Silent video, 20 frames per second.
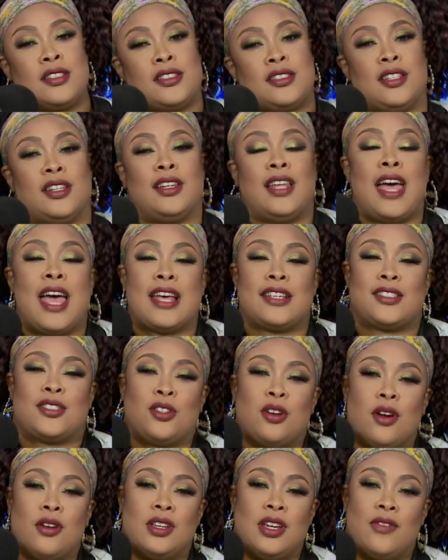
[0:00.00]
the last
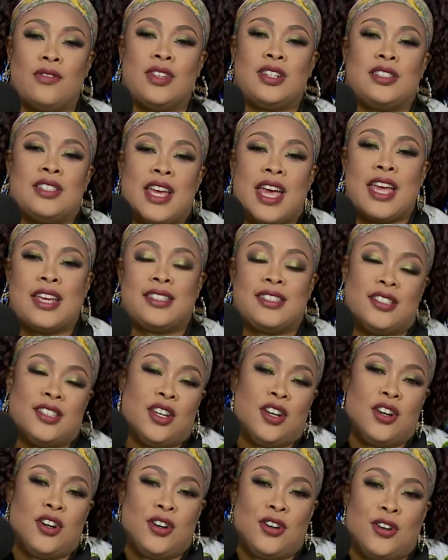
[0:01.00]
story of the day,
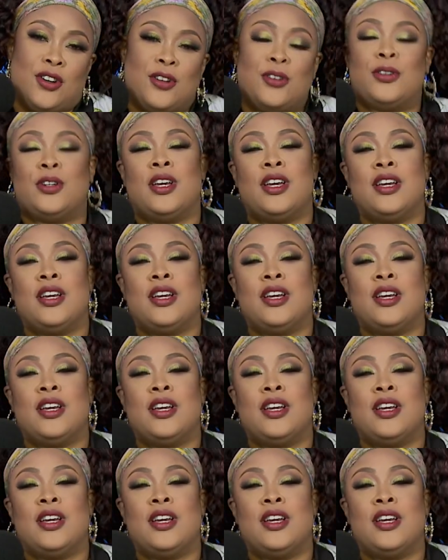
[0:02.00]
so...